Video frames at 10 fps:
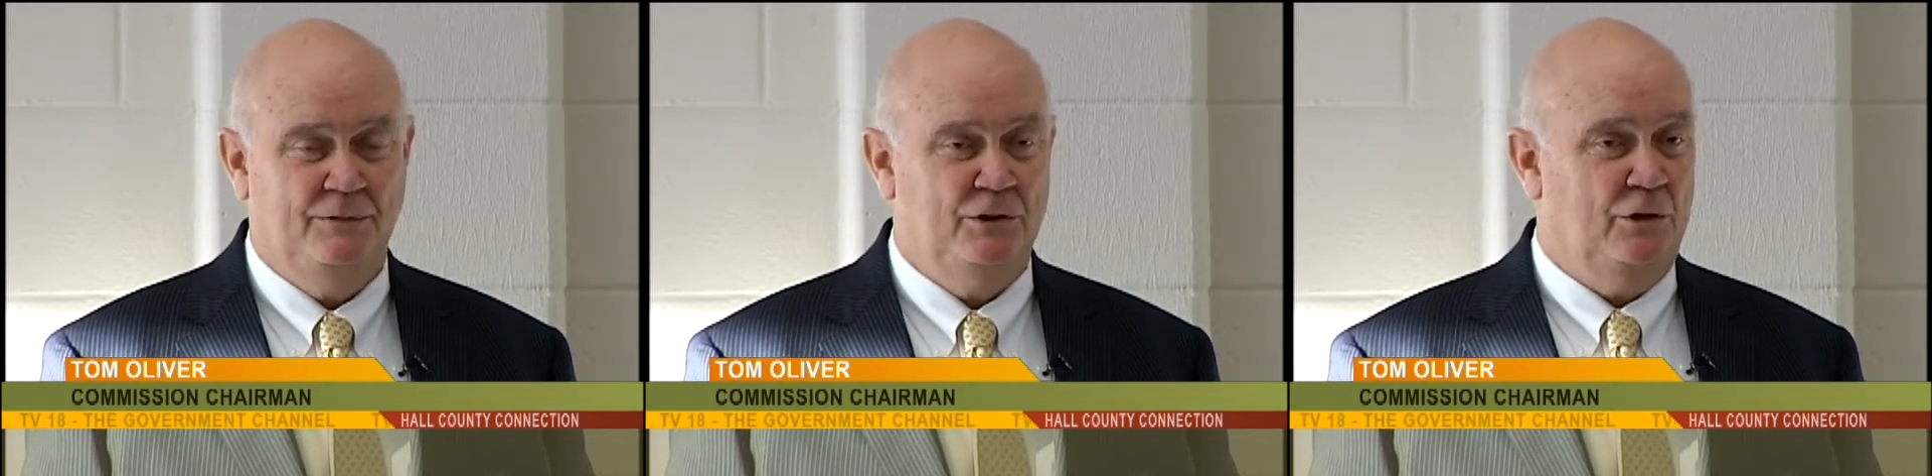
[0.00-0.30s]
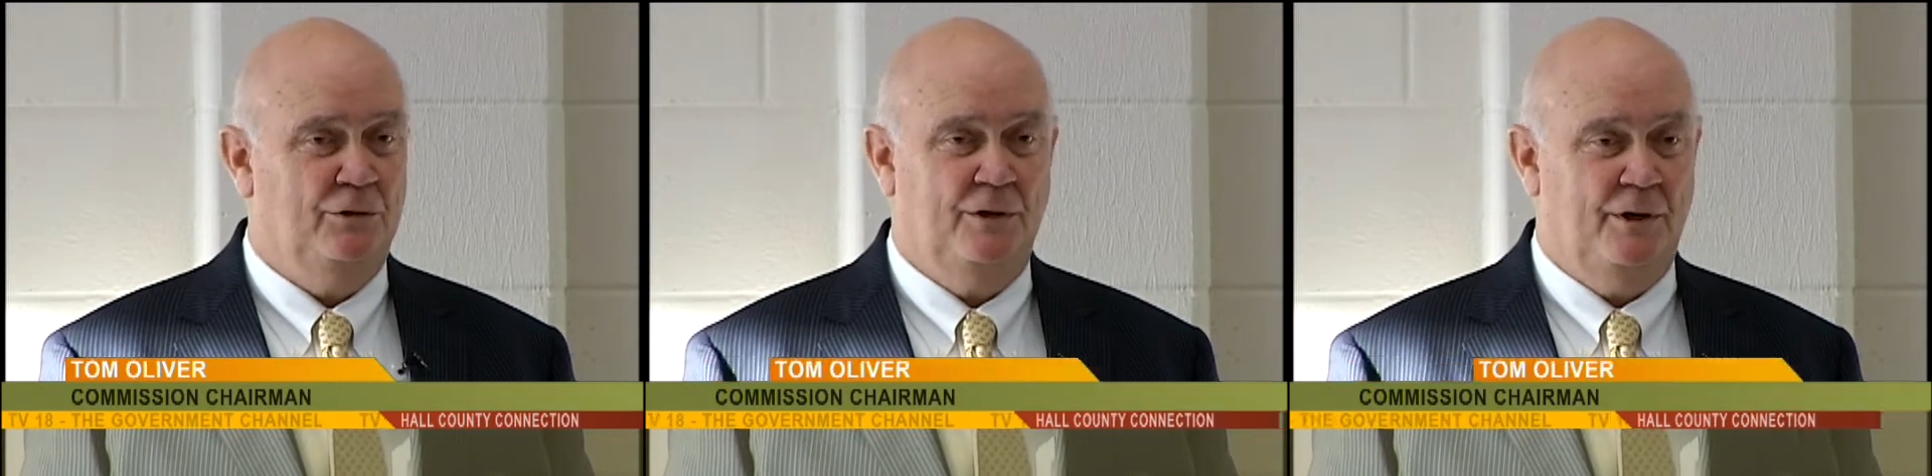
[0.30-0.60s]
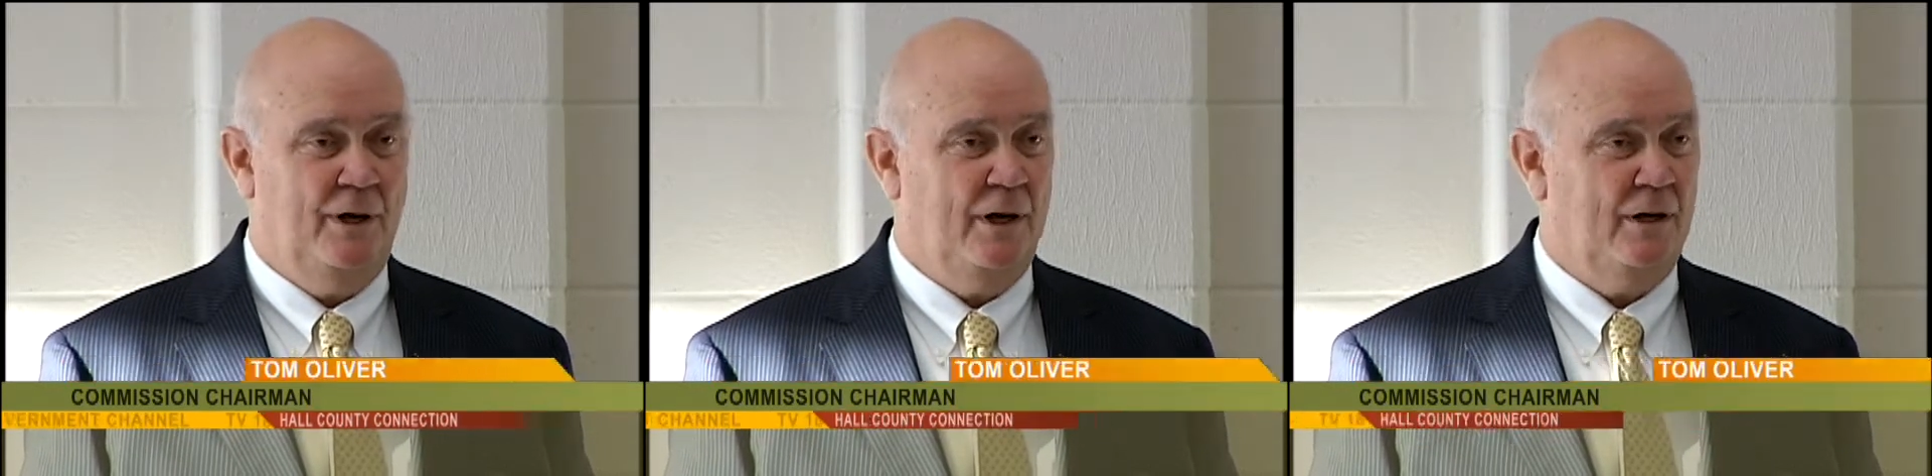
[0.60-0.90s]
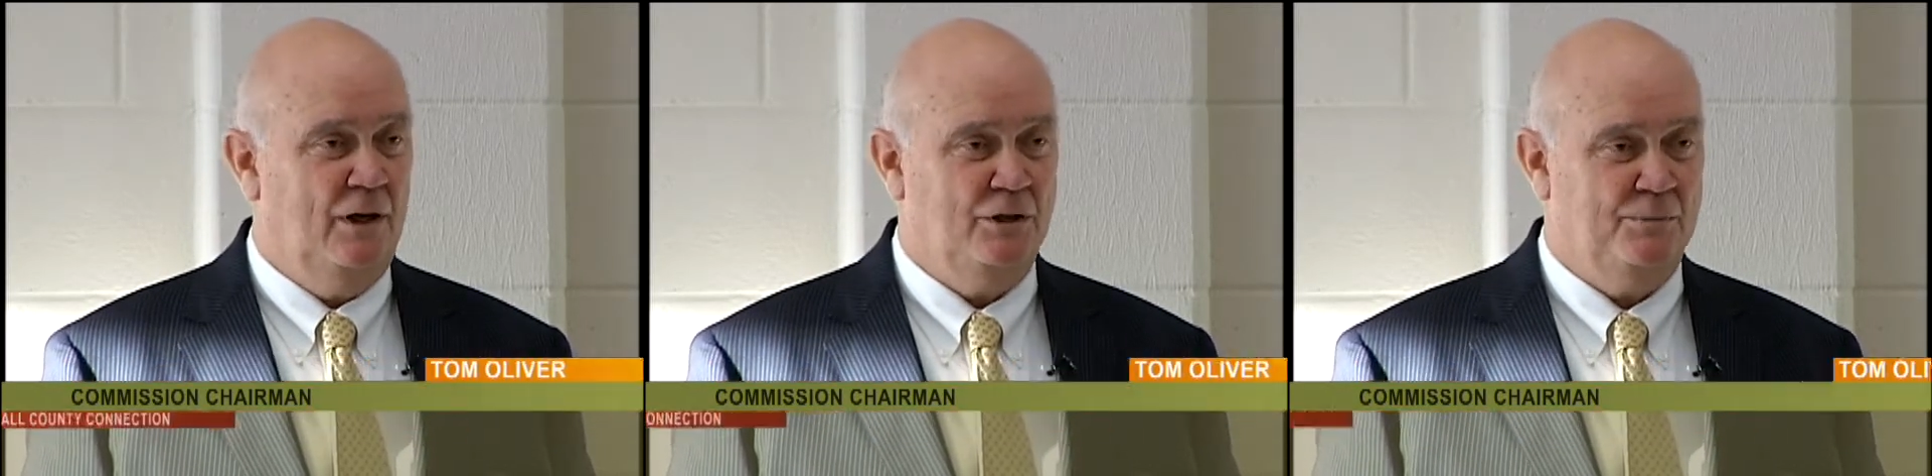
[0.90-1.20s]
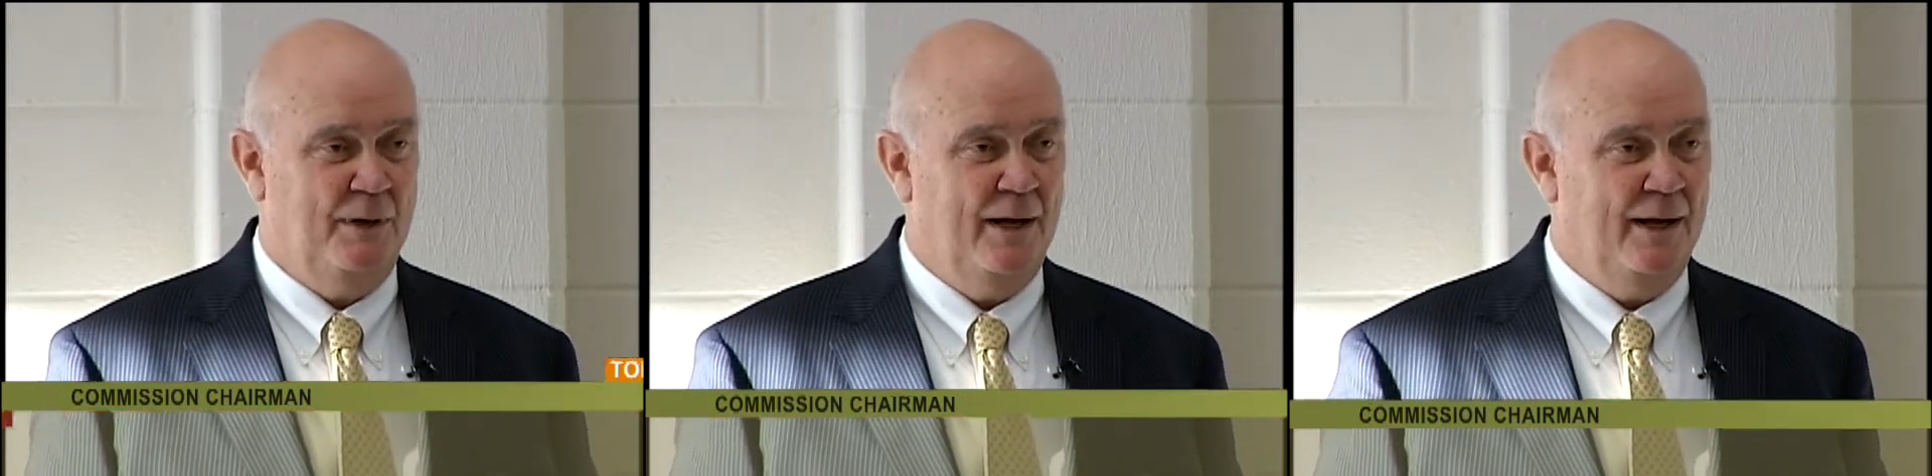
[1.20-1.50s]
children are not
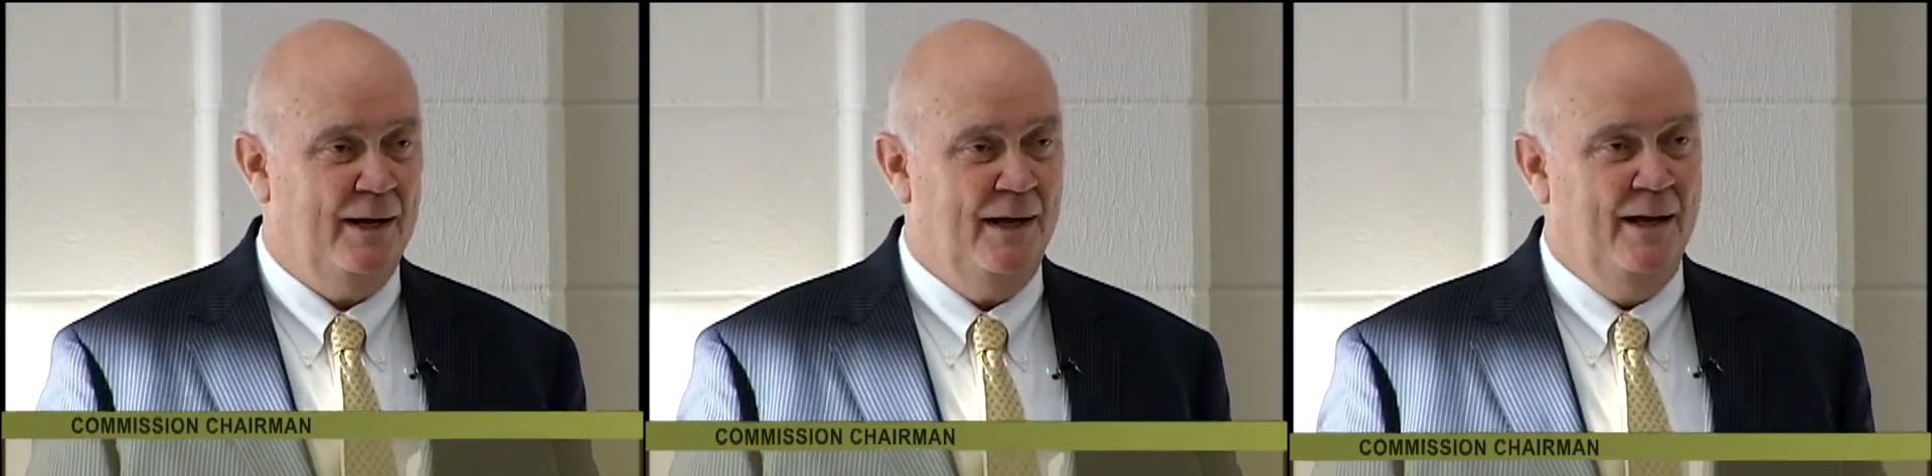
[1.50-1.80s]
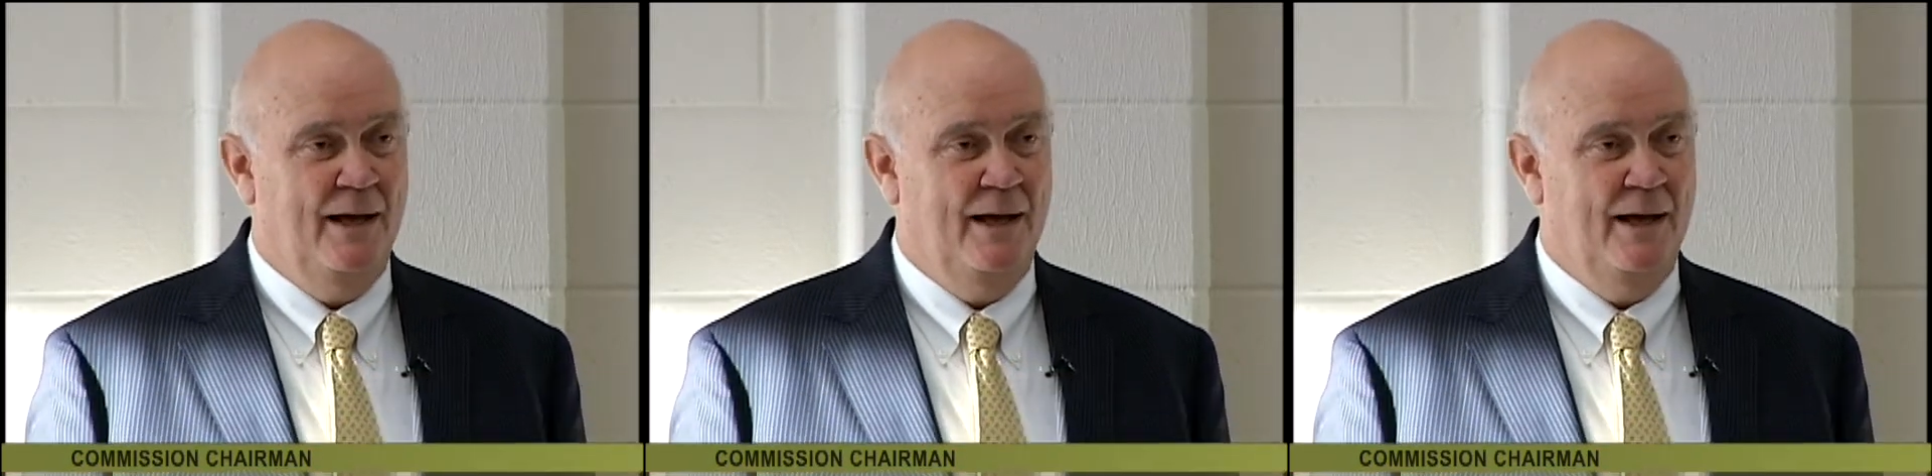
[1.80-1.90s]
close by.